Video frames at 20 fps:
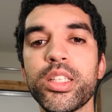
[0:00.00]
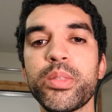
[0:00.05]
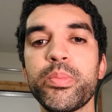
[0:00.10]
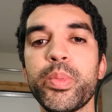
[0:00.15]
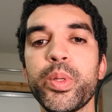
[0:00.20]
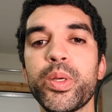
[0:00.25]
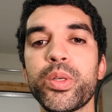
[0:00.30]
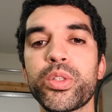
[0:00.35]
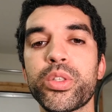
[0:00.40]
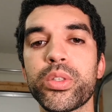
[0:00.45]
and
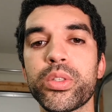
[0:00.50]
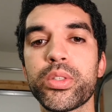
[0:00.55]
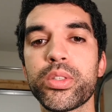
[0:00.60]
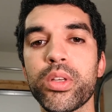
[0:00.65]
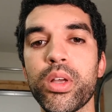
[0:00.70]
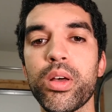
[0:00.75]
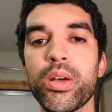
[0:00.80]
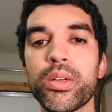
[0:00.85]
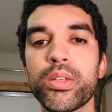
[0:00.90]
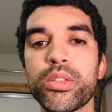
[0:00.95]
spiritual
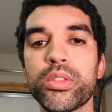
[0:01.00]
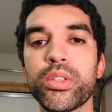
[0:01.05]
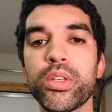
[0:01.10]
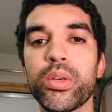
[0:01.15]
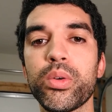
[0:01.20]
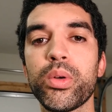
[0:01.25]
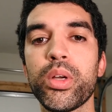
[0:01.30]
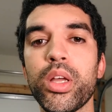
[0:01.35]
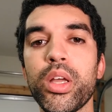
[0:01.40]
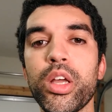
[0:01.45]
songs.
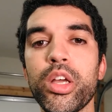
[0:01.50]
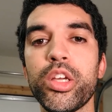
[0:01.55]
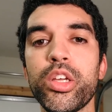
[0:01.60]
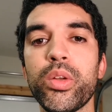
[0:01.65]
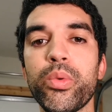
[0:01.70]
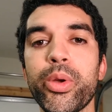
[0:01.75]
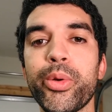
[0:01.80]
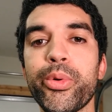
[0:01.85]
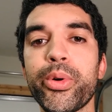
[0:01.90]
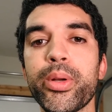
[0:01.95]
So,
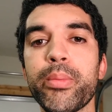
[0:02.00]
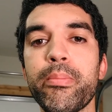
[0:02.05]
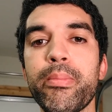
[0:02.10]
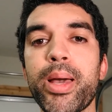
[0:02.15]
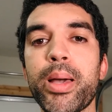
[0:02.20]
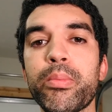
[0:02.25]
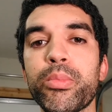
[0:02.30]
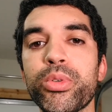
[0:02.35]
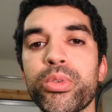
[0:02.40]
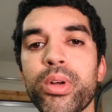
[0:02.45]
you know, we want to
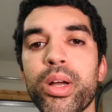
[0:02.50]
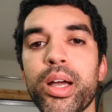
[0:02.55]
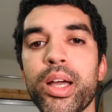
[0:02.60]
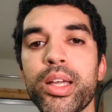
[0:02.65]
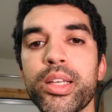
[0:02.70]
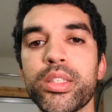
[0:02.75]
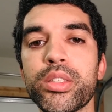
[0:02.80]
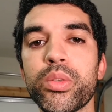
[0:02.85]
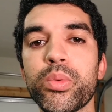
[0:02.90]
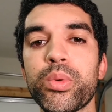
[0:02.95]

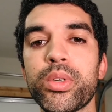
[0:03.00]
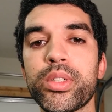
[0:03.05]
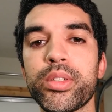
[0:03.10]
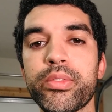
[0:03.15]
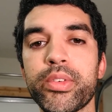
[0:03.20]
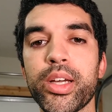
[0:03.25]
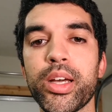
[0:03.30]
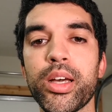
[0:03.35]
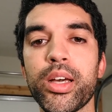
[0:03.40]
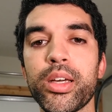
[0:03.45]
memorize the word
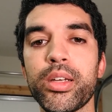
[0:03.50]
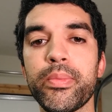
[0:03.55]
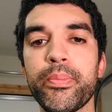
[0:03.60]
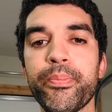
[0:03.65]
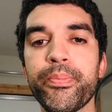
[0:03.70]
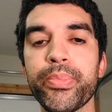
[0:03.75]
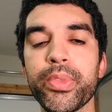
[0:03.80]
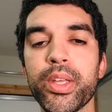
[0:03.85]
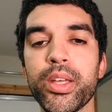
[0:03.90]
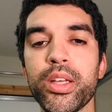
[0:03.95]
of God.
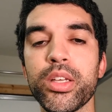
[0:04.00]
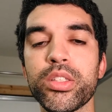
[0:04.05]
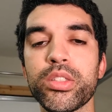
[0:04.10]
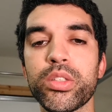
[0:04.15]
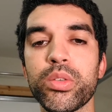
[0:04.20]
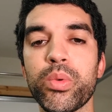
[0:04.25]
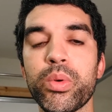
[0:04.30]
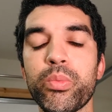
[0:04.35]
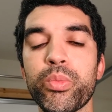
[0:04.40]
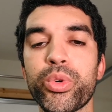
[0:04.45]

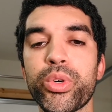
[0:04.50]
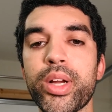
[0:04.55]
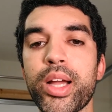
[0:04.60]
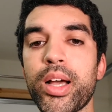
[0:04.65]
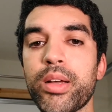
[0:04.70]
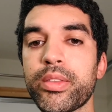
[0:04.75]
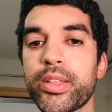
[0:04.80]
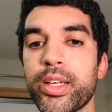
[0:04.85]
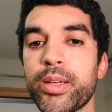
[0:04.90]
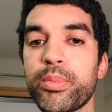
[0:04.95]
So when we're
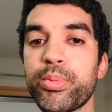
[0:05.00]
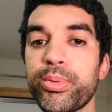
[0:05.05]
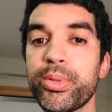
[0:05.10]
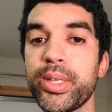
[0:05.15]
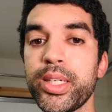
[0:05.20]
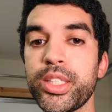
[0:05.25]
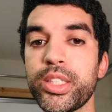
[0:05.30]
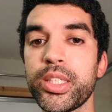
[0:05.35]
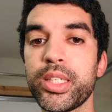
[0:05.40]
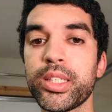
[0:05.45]
out there
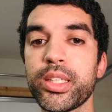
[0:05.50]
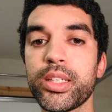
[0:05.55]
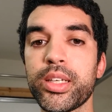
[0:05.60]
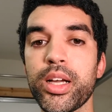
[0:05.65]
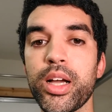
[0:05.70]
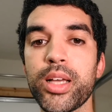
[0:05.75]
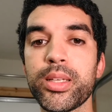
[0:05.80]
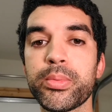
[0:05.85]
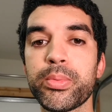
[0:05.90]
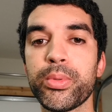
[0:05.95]
preaching the
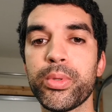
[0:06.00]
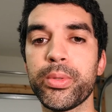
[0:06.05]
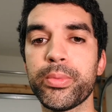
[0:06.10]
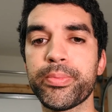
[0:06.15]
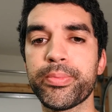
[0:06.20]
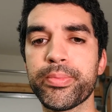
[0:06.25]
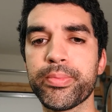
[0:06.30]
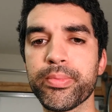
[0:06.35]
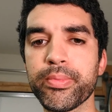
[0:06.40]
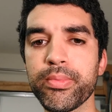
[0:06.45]

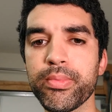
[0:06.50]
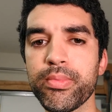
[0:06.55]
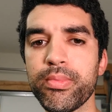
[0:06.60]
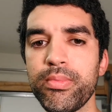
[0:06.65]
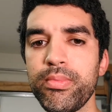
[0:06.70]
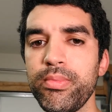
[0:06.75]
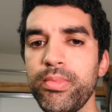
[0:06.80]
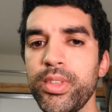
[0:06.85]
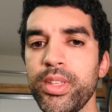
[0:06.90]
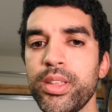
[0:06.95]
gospel,
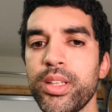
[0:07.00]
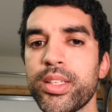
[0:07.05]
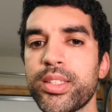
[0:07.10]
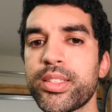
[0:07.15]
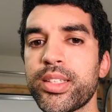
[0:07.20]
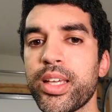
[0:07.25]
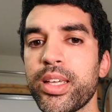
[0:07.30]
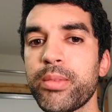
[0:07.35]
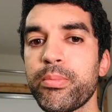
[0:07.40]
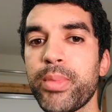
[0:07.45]

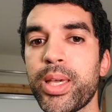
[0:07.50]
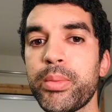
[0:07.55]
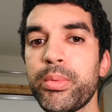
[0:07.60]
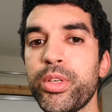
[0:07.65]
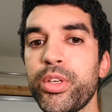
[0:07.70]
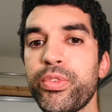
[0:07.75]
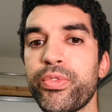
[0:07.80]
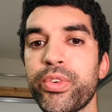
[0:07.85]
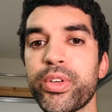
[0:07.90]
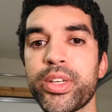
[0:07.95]
let's say
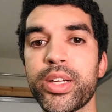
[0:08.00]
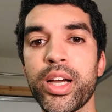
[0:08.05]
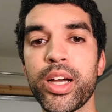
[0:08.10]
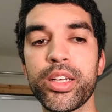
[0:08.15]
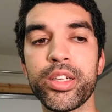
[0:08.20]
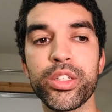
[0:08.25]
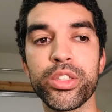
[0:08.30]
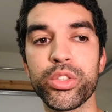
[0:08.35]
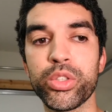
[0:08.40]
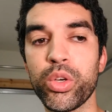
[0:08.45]
maybe you
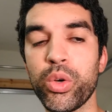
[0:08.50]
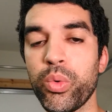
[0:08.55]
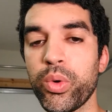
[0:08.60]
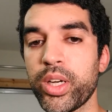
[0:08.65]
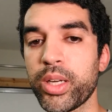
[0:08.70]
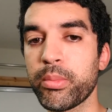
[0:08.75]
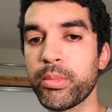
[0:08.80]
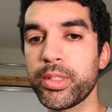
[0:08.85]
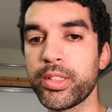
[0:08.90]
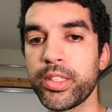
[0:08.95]
forgot your soul
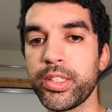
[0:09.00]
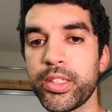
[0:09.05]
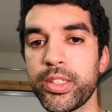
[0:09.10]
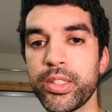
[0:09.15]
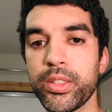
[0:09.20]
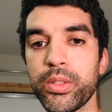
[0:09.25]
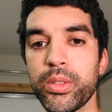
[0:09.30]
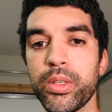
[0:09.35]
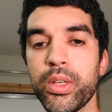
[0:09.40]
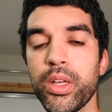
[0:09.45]
winning
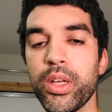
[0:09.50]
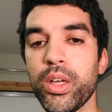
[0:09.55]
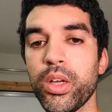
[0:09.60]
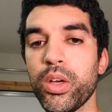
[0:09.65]
material,